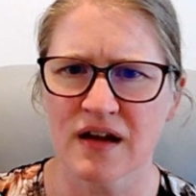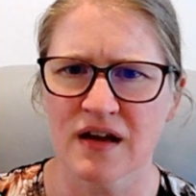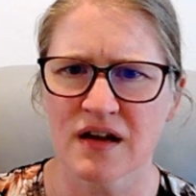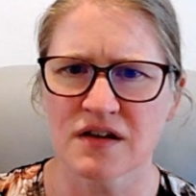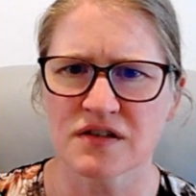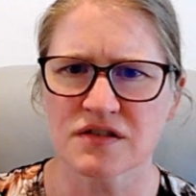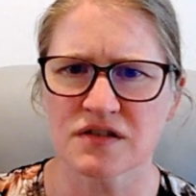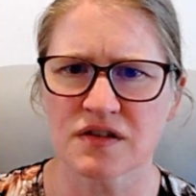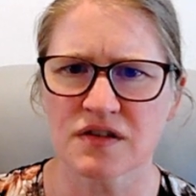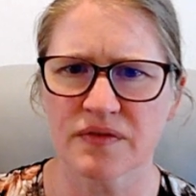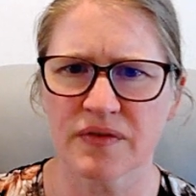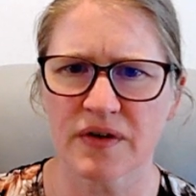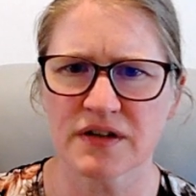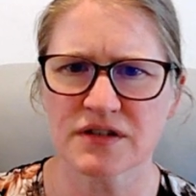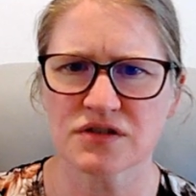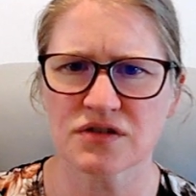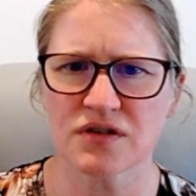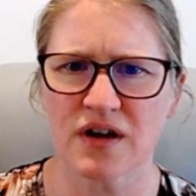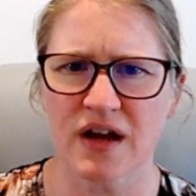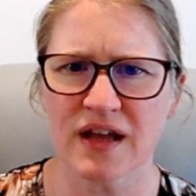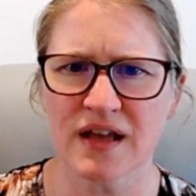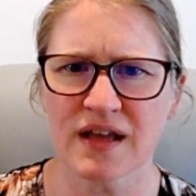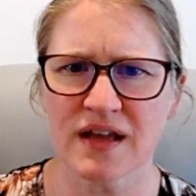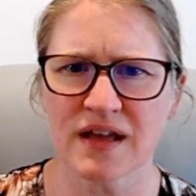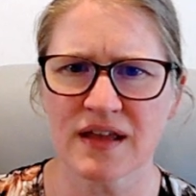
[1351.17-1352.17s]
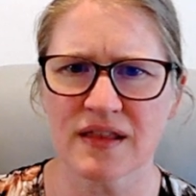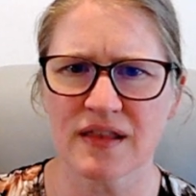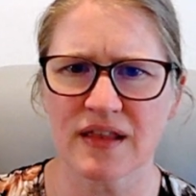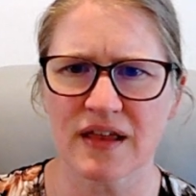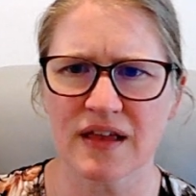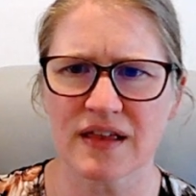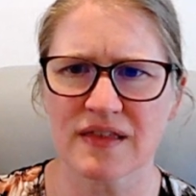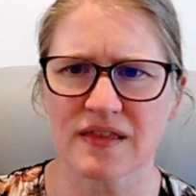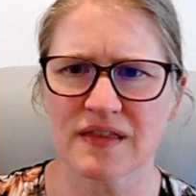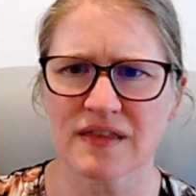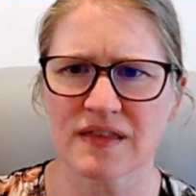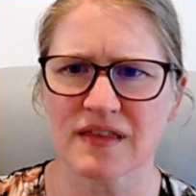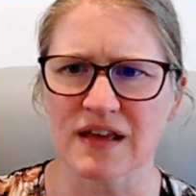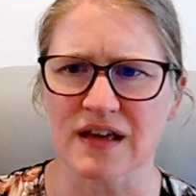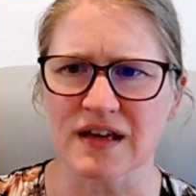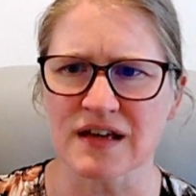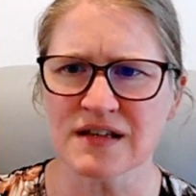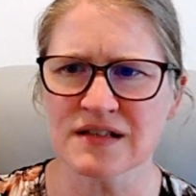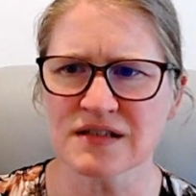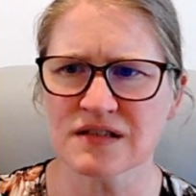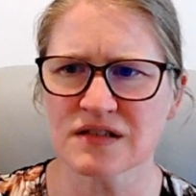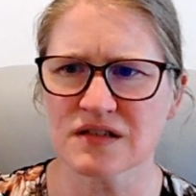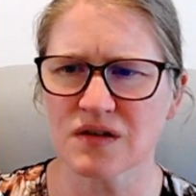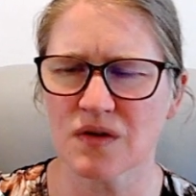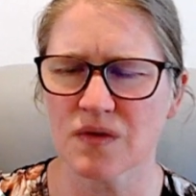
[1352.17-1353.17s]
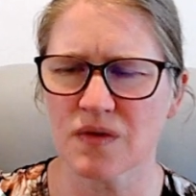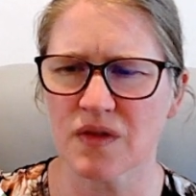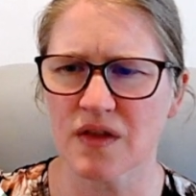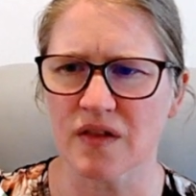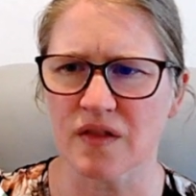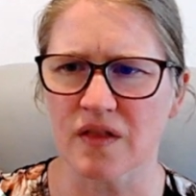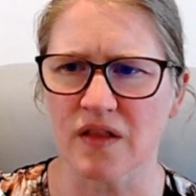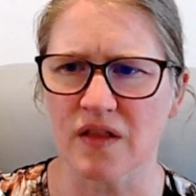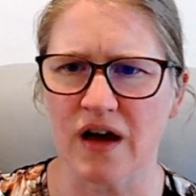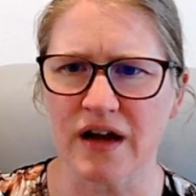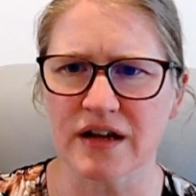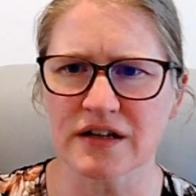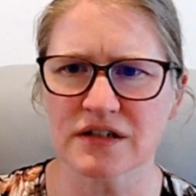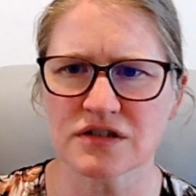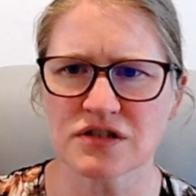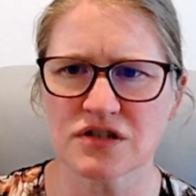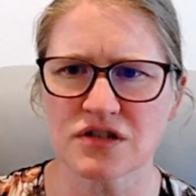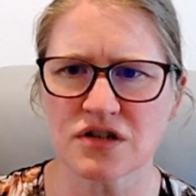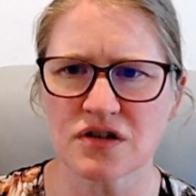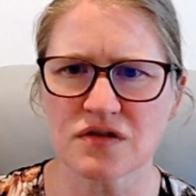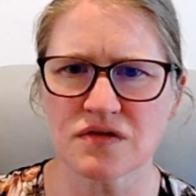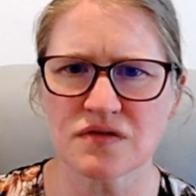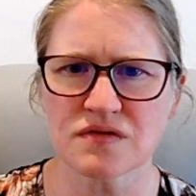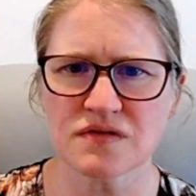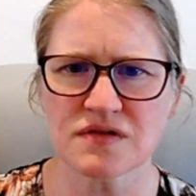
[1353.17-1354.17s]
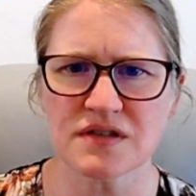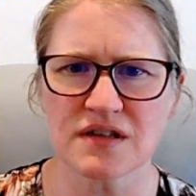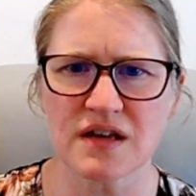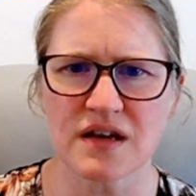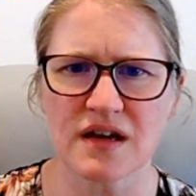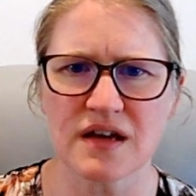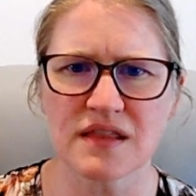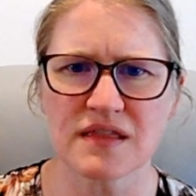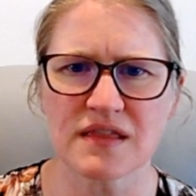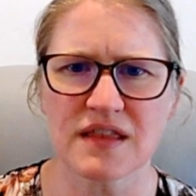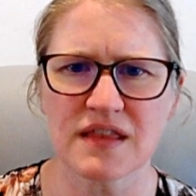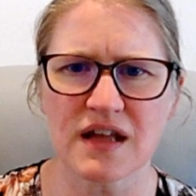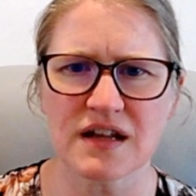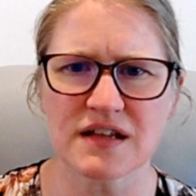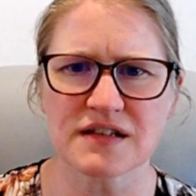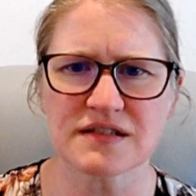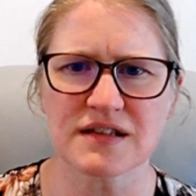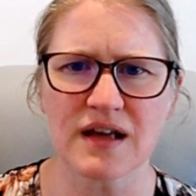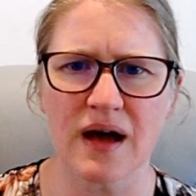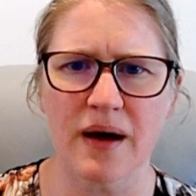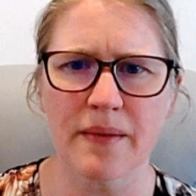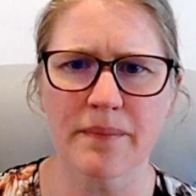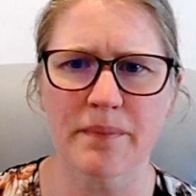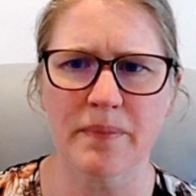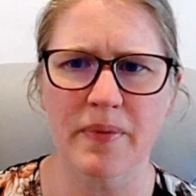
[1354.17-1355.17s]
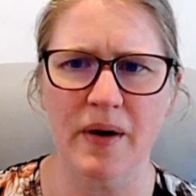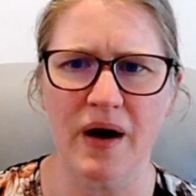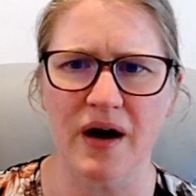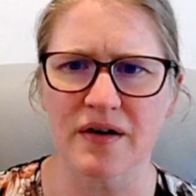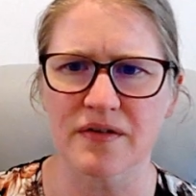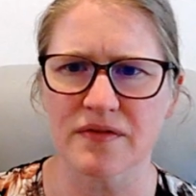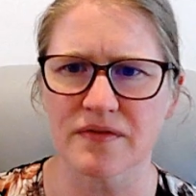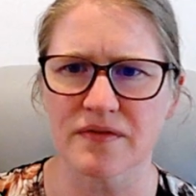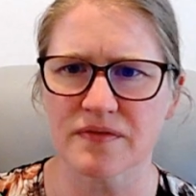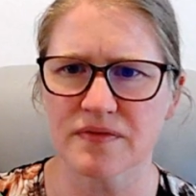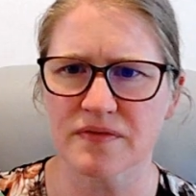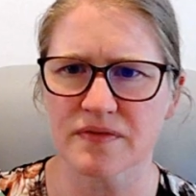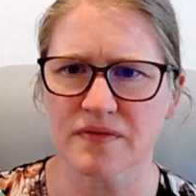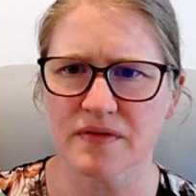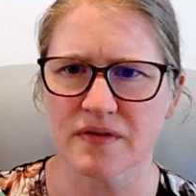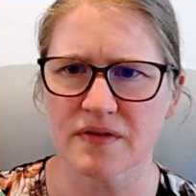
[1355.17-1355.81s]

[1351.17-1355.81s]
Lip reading: So if I drag it like this, so the line shows, then it's above